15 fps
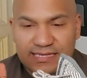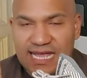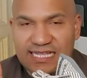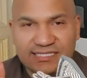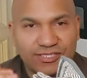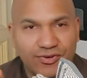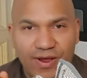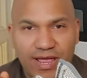
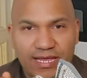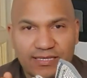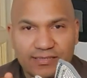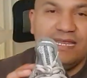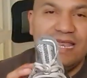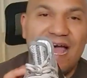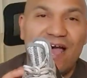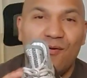That's
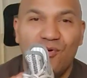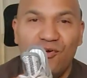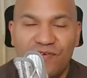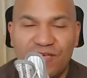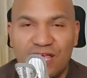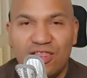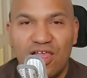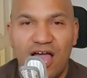great. Now,
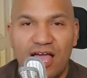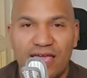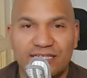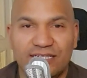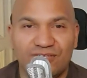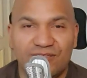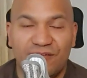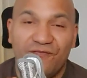moving along
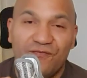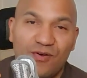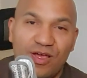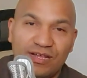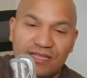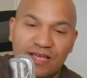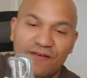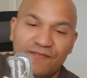into the
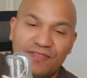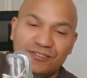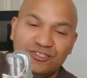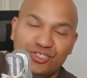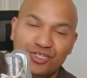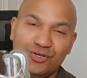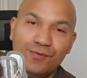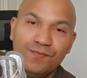front of the
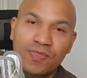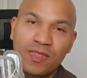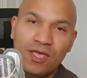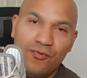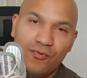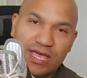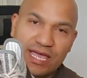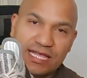shoe,
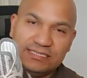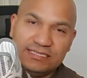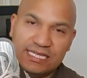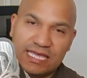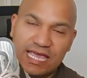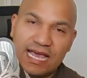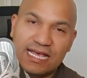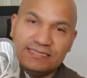we can
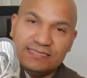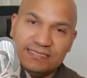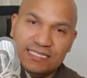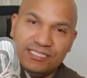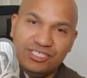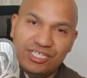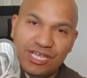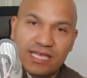see a
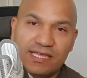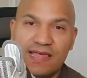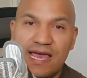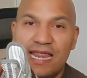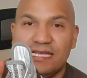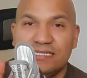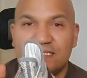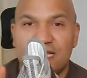stitching
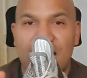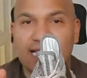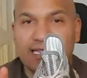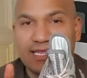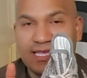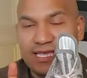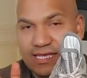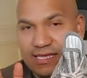that is not
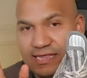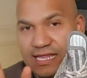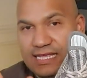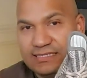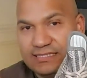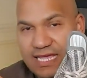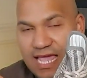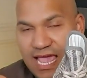the,
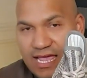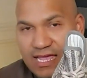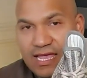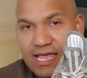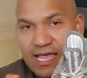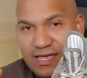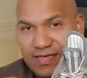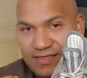let's say,
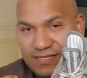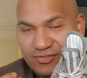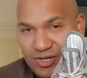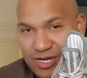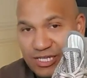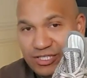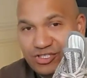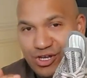the
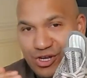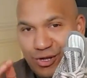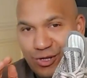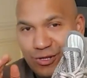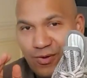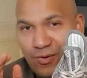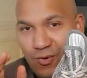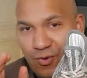
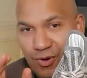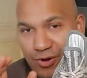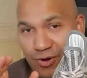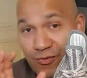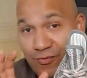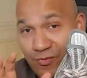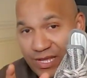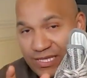traditional or
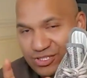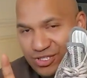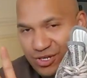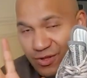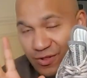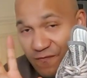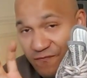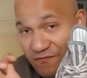
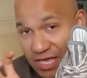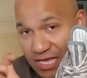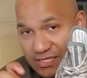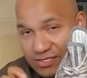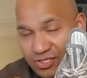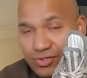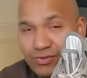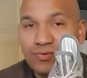original
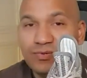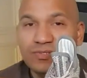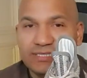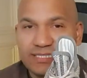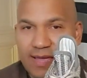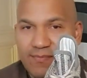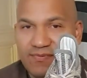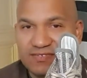V2
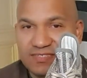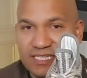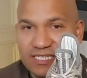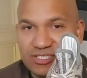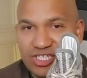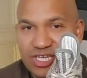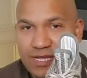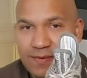type of
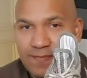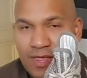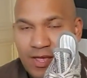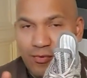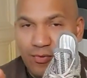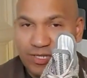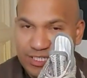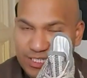stitching,
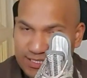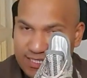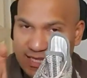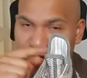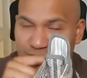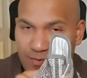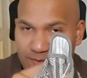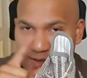which is a
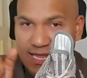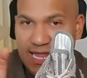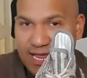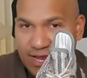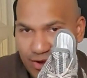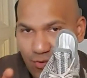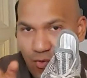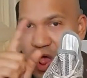little bit like
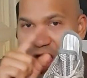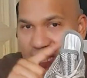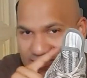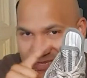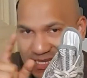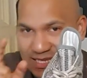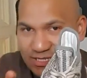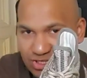cross
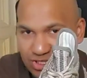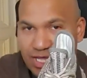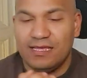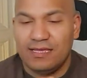stitch.